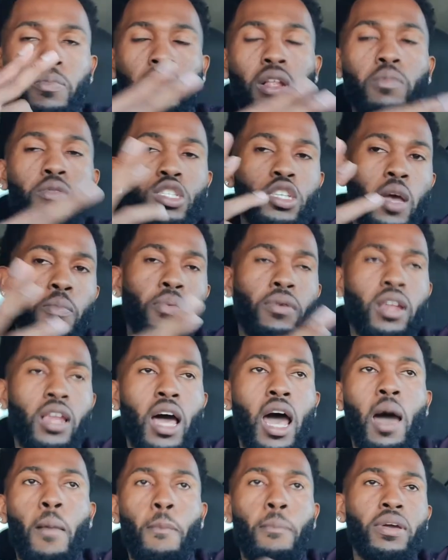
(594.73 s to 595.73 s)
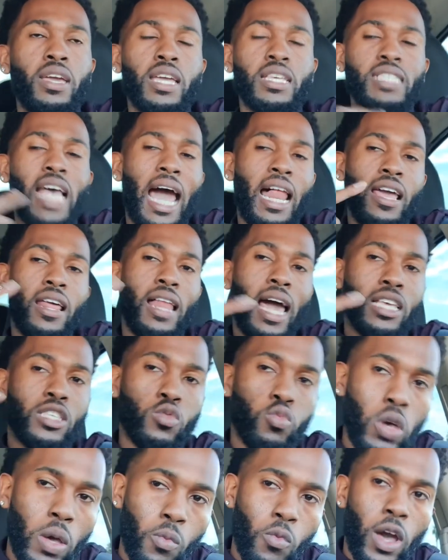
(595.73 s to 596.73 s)
pull up a check, pull up. Peace. I like
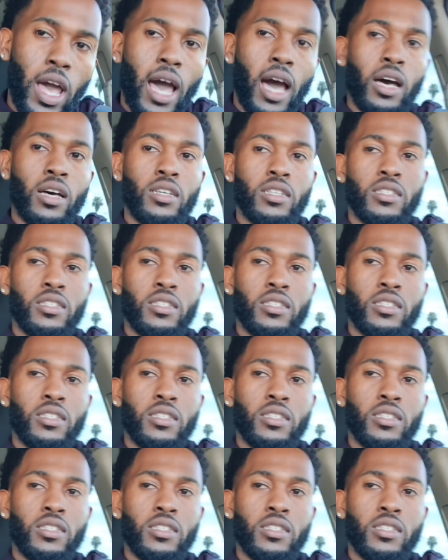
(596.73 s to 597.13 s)
swimwear.